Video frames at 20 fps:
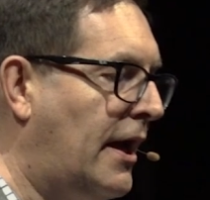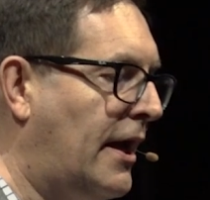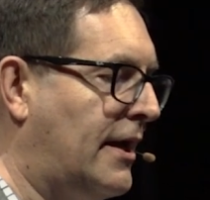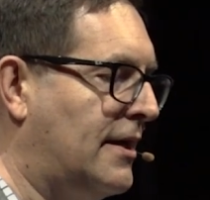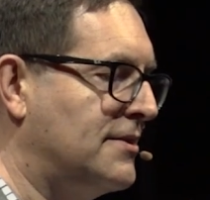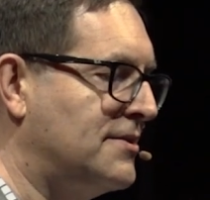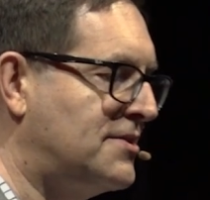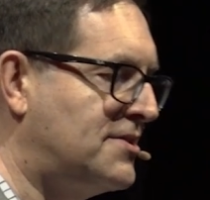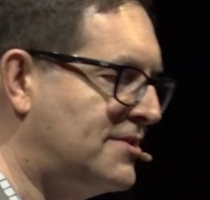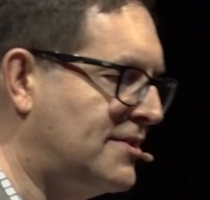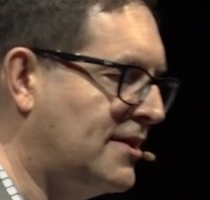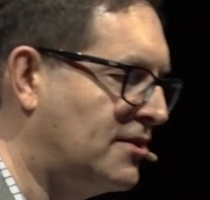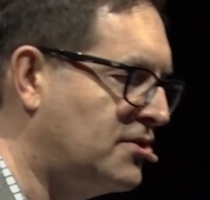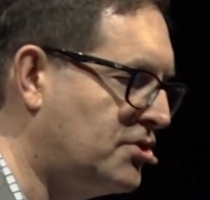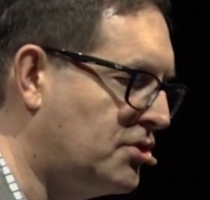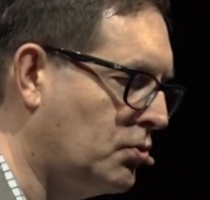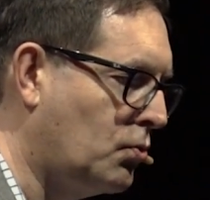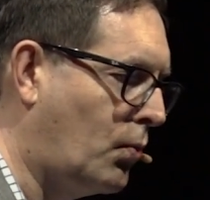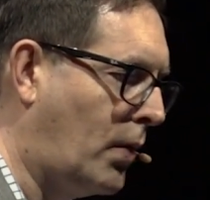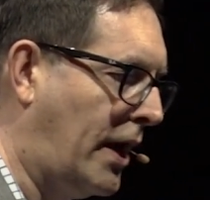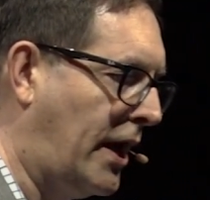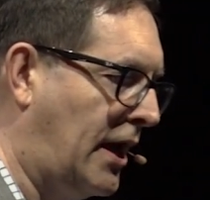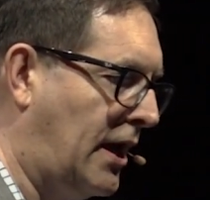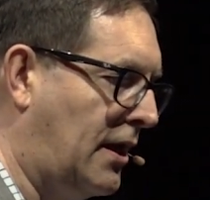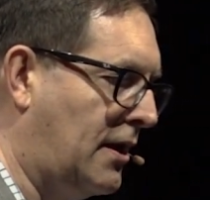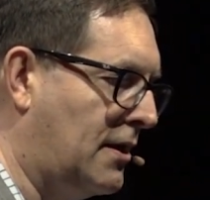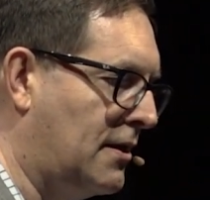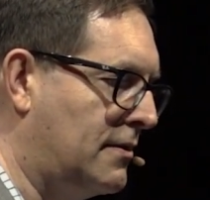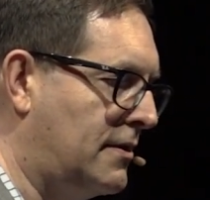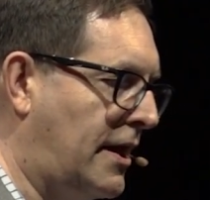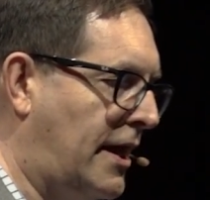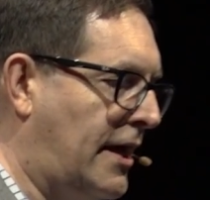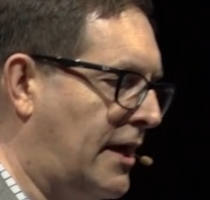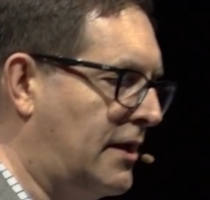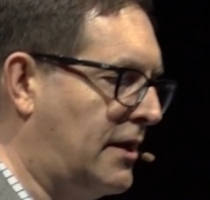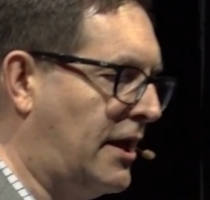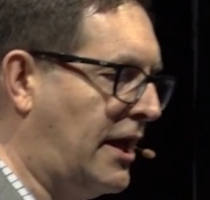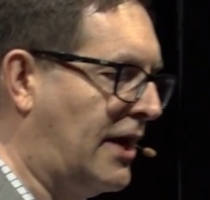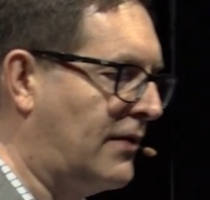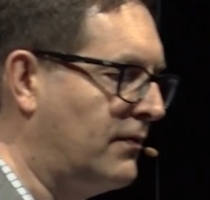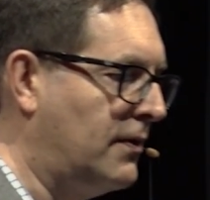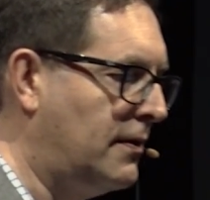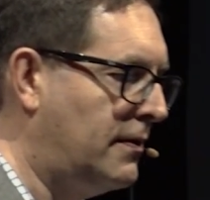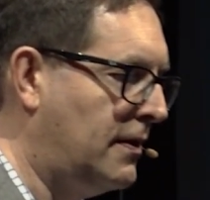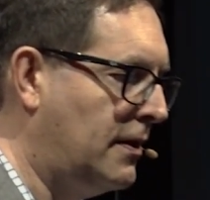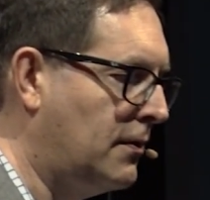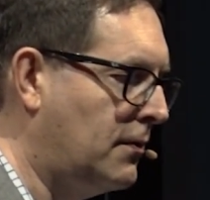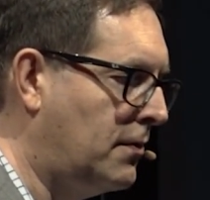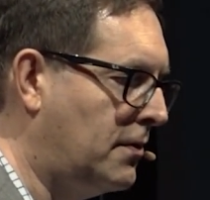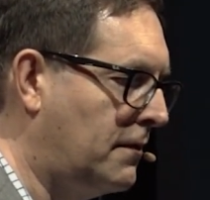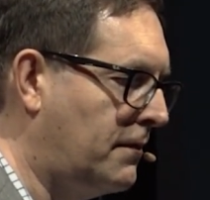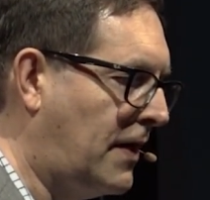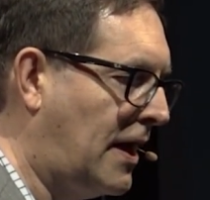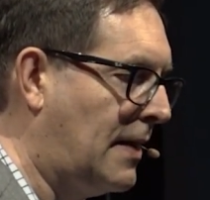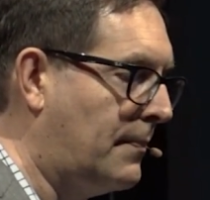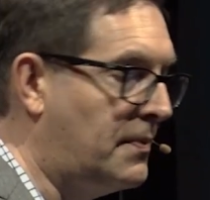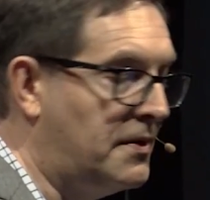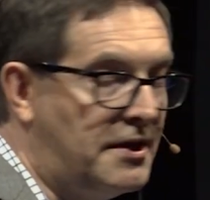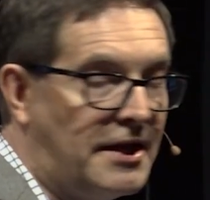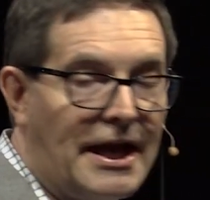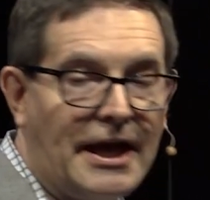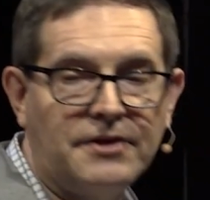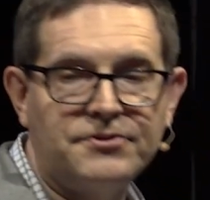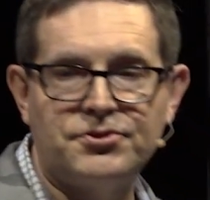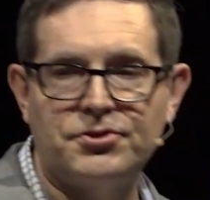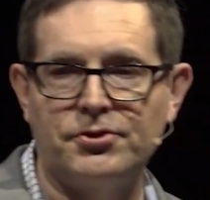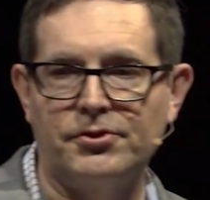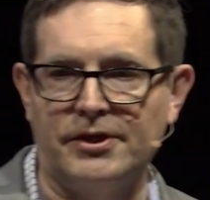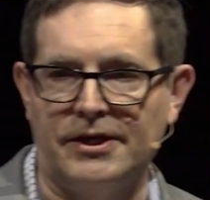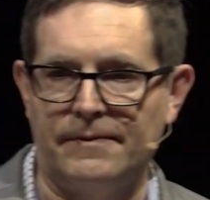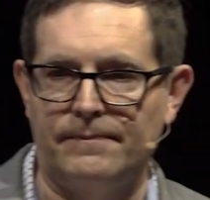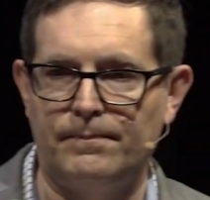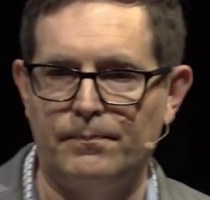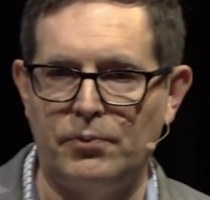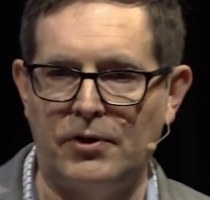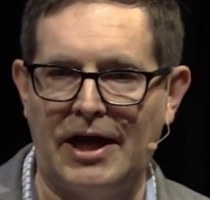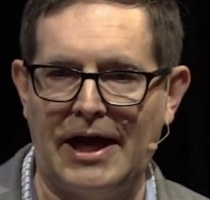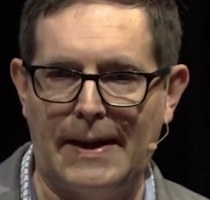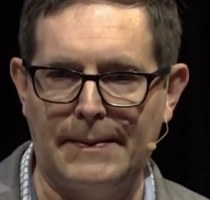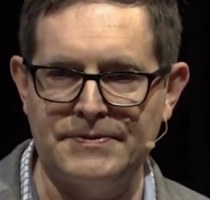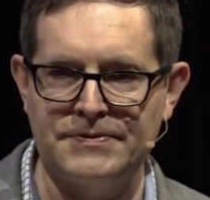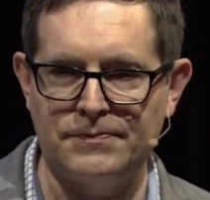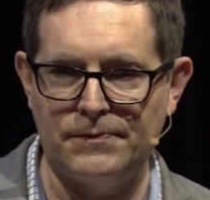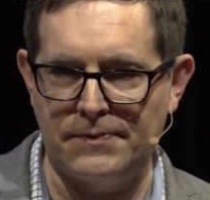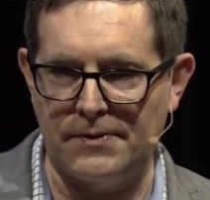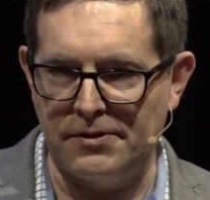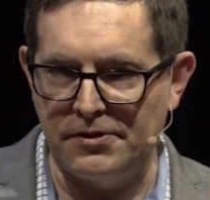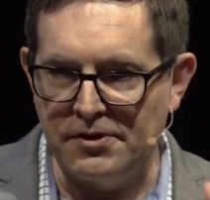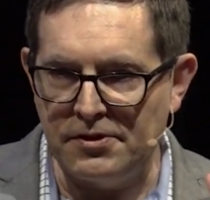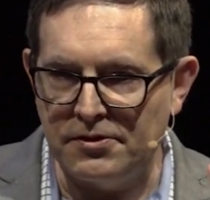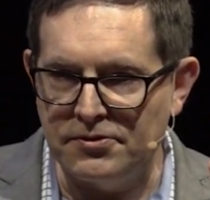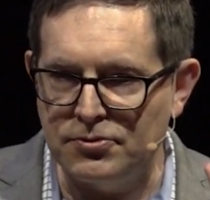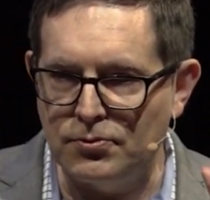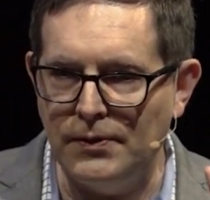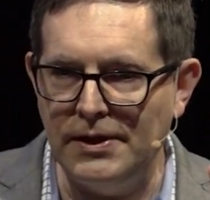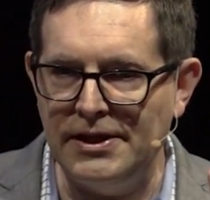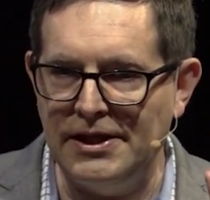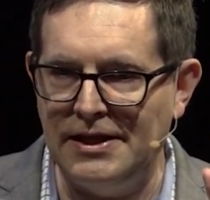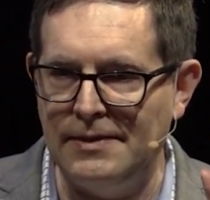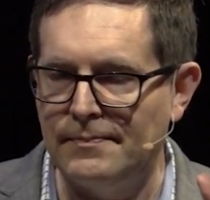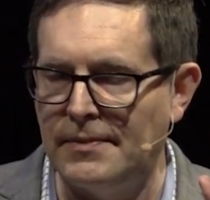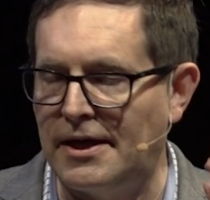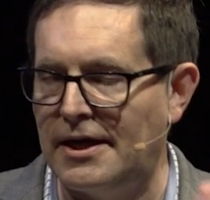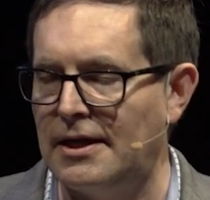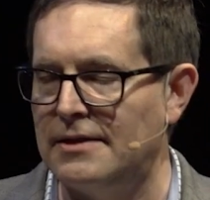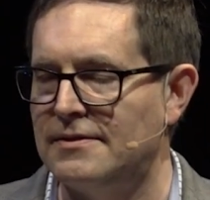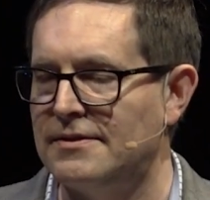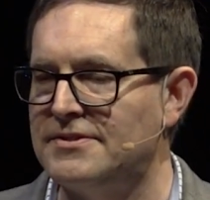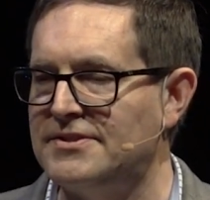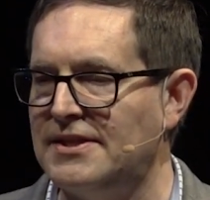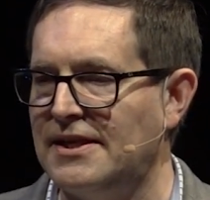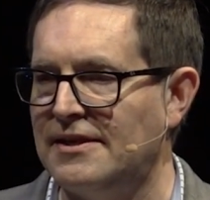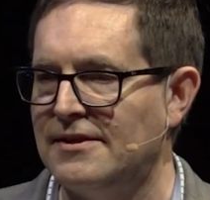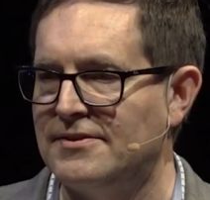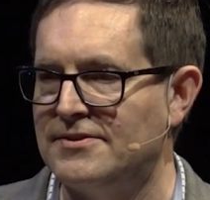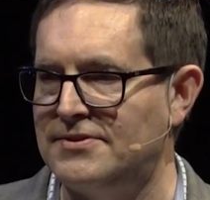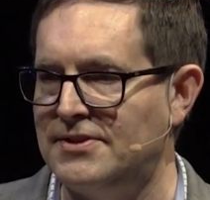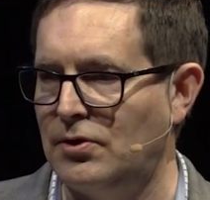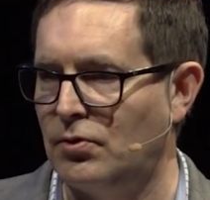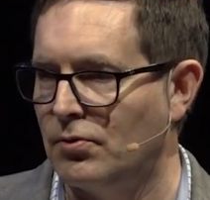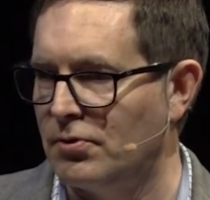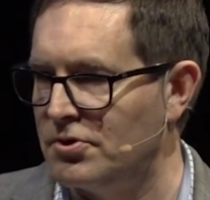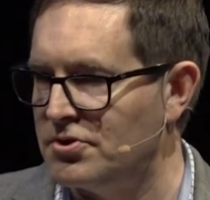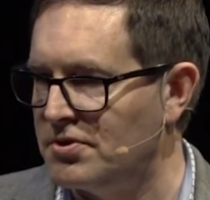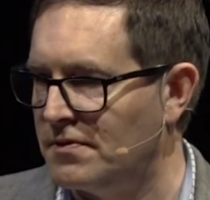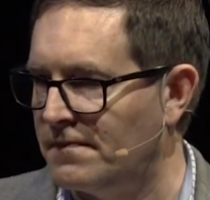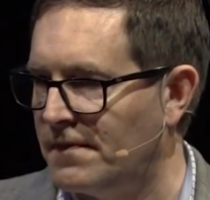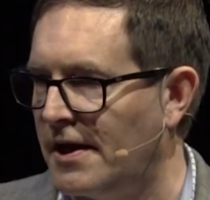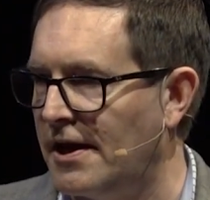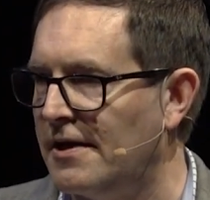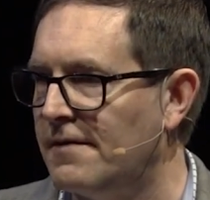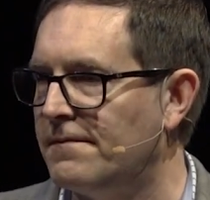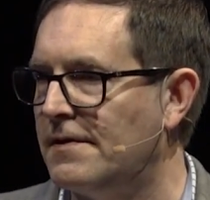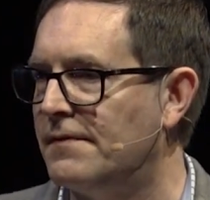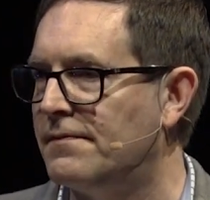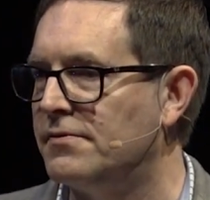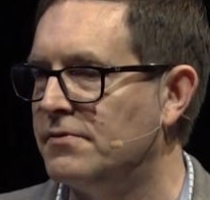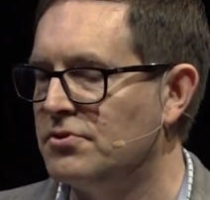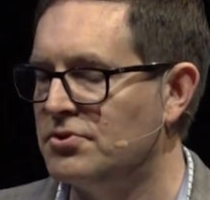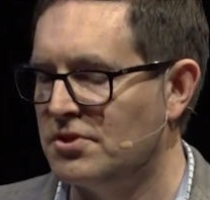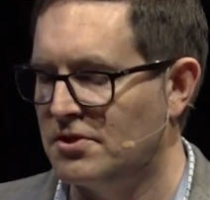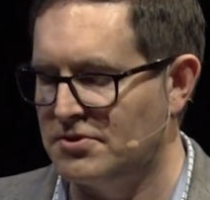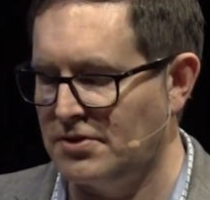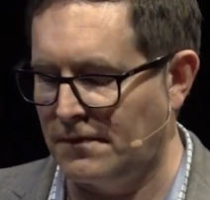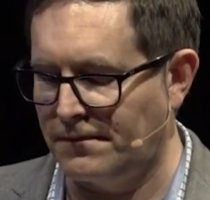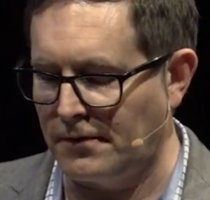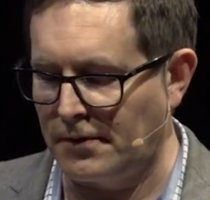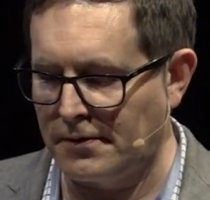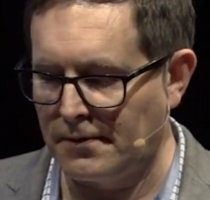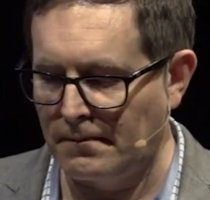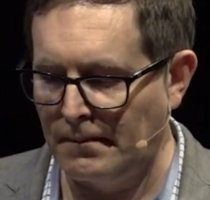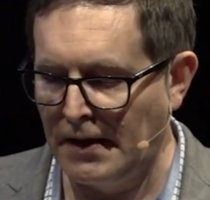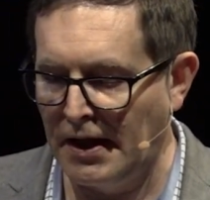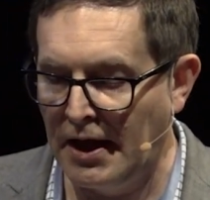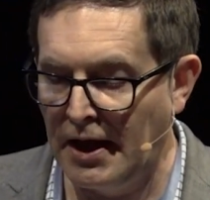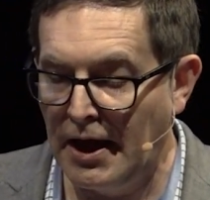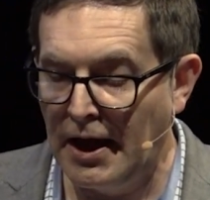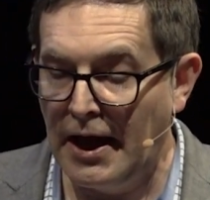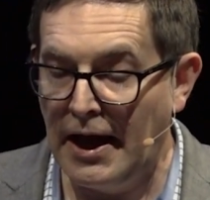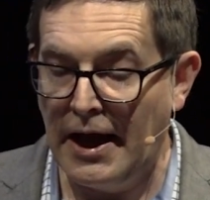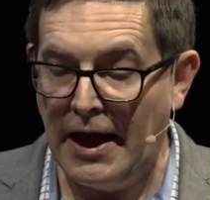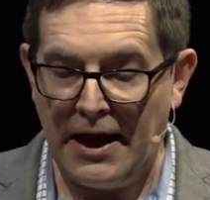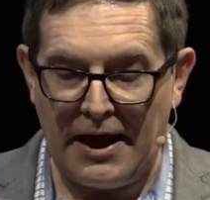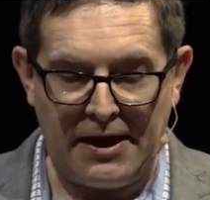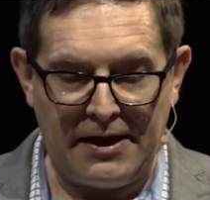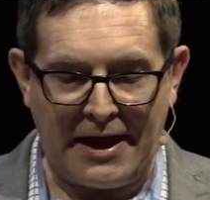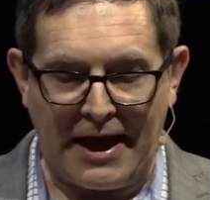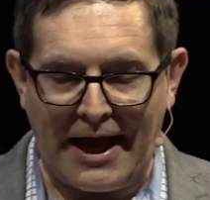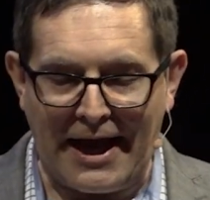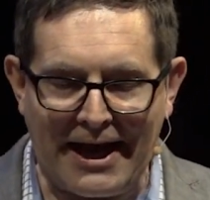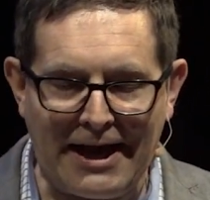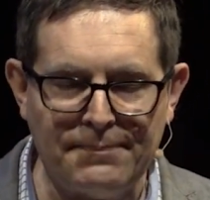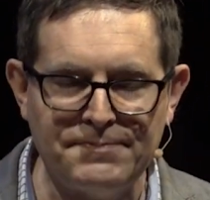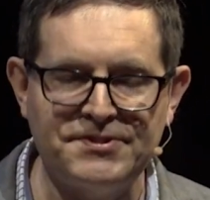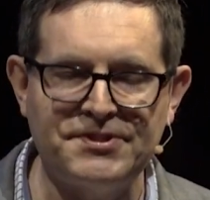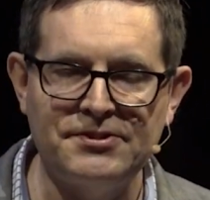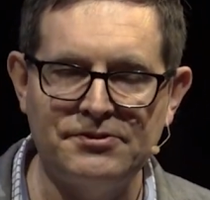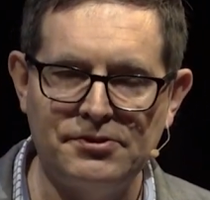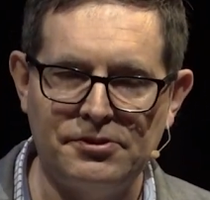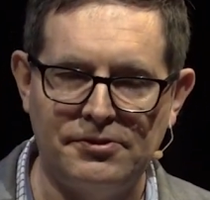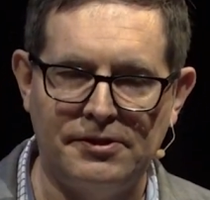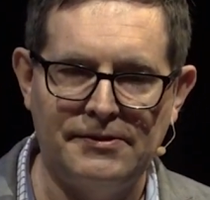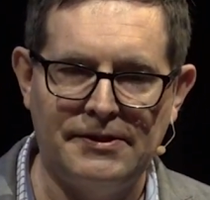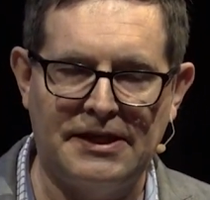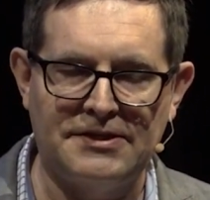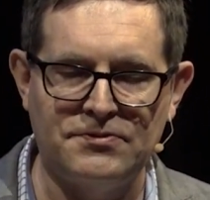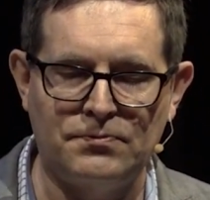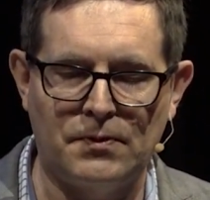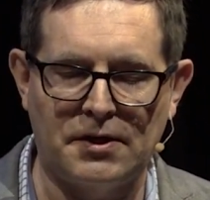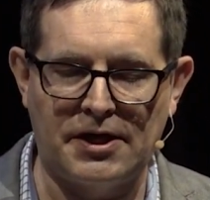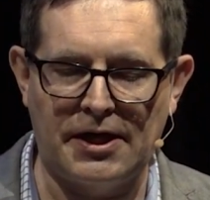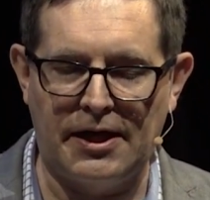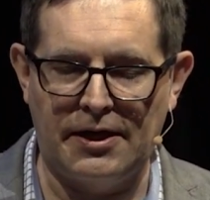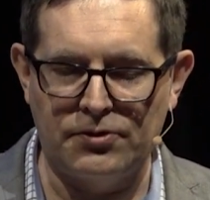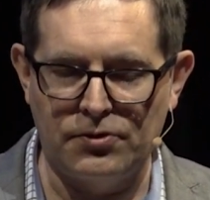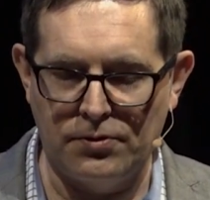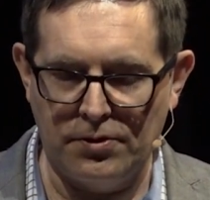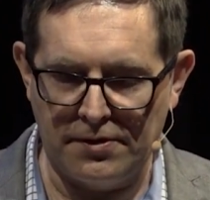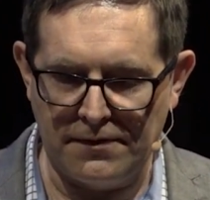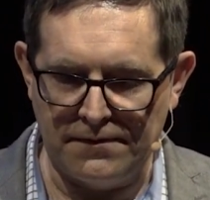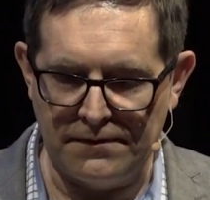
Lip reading: in such a way that everything could have happened naturally, perhaps with little tweaking behind the scenes, the origin of life, evolution, and so forth? And absolutely that's what God could